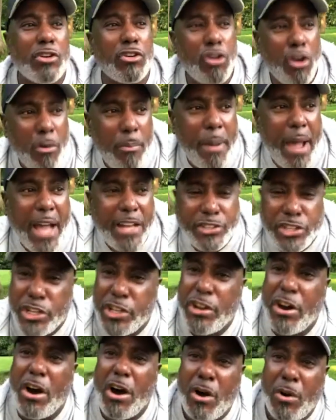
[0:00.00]
Go back to
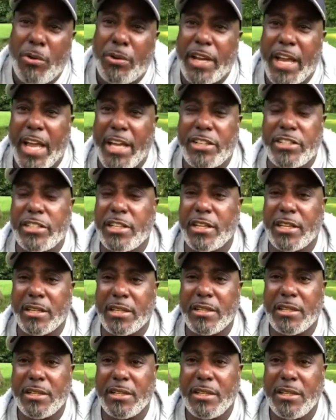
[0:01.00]
your own nation
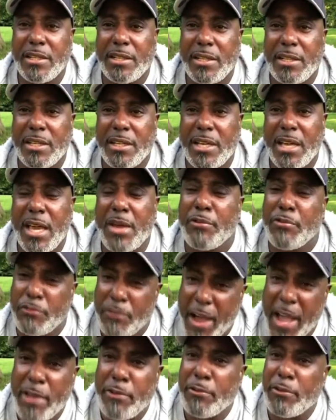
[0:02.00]
and
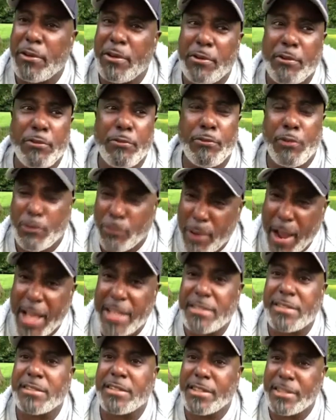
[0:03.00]
fight for
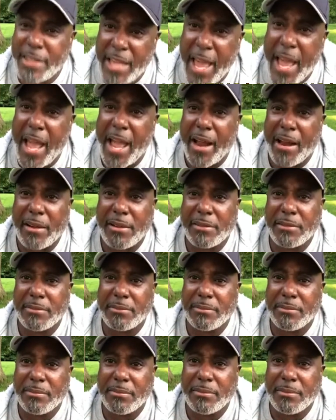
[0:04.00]
rights there.
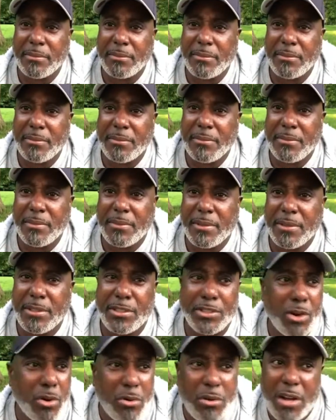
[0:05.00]

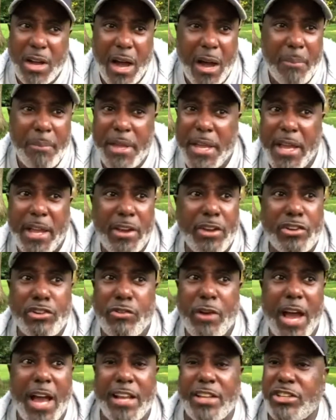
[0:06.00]
Don't come here and
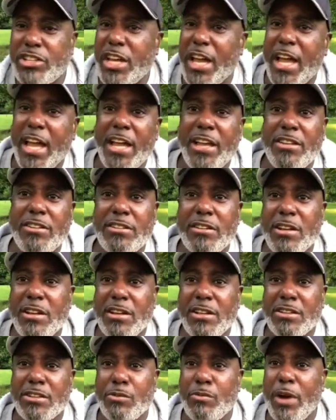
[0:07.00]
try to change
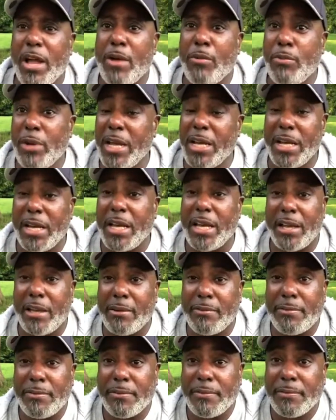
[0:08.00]
the way we live.